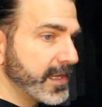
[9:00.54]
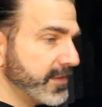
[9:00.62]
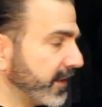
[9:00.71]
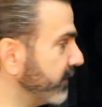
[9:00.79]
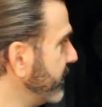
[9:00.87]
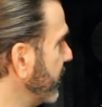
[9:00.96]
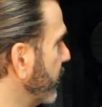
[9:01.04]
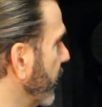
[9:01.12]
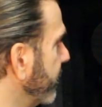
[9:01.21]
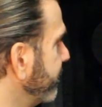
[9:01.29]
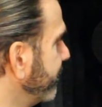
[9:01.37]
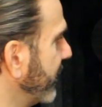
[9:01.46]
in the
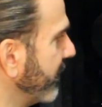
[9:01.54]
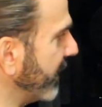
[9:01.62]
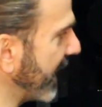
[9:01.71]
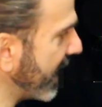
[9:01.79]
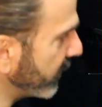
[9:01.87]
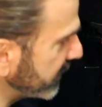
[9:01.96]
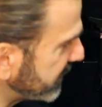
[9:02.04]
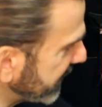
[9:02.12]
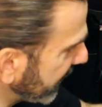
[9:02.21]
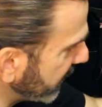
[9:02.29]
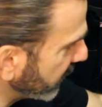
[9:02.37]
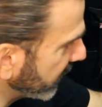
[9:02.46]
computer. But I always
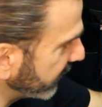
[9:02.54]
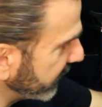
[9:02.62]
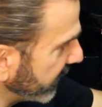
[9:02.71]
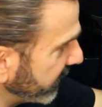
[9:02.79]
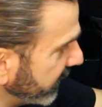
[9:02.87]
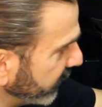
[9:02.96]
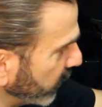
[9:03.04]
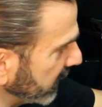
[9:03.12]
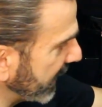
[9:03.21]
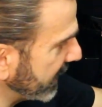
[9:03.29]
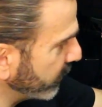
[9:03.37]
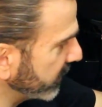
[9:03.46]
check here because this will
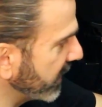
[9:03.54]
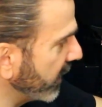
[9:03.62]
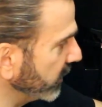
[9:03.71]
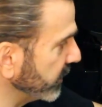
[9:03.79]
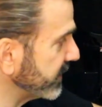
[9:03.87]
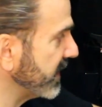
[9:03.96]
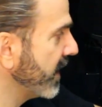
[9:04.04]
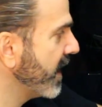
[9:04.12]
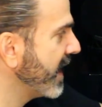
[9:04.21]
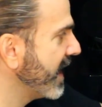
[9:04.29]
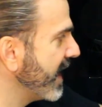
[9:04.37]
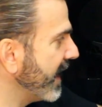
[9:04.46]
light up with colors.
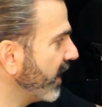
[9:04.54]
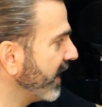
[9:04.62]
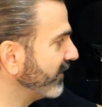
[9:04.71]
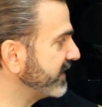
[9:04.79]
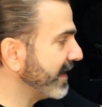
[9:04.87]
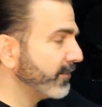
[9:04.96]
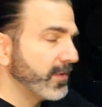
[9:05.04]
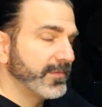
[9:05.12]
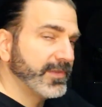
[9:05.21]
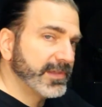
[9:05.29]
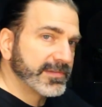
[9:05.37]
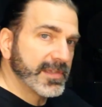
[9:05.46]
And I'll have a demo
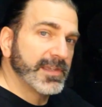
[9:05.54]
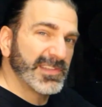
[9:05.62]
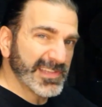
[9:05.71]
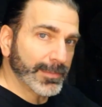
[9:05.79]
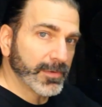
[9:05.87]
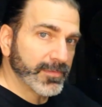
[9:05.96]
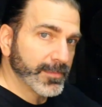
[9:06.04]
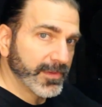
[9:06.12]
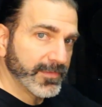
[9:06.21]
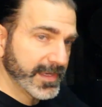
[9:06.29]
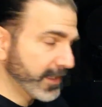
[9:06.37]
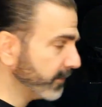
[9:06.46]
of this separate from
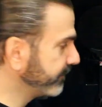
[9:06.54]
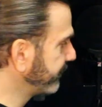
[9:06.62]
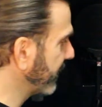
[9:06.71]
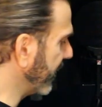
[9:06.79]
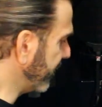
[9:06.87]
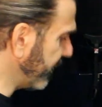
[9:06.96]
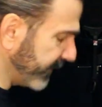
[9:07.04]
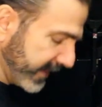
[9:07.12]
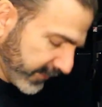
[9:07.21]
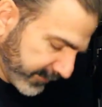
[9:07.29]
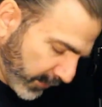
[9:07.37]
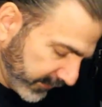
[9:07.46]
this video, because this
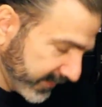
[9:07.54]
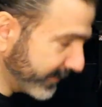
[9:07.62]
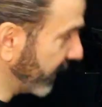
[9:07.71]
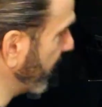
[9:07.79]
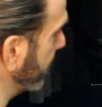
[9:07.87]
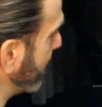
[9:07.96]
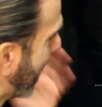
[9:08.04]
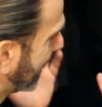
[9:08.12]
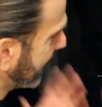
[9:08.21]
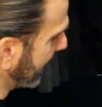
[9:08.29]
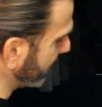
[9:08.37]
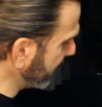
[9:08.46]
video is mostly about
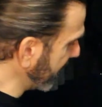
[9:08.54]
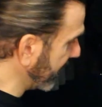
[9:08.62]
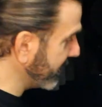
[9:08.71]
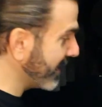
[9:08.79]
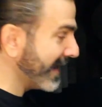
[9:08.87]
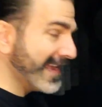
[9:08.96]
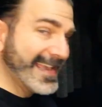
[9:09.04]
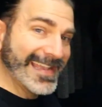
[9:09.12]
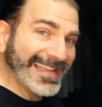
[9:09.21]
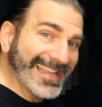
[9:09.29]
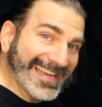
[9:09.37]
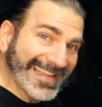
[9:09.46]
unpacking everything
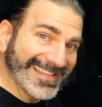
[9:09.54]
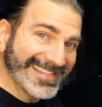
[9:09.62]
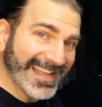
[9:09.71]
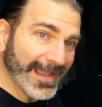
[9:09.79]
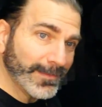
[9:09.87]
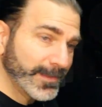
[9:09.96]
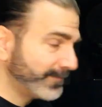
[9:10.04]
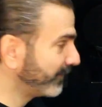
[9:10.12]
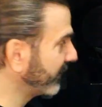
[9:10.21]
and getting it set up.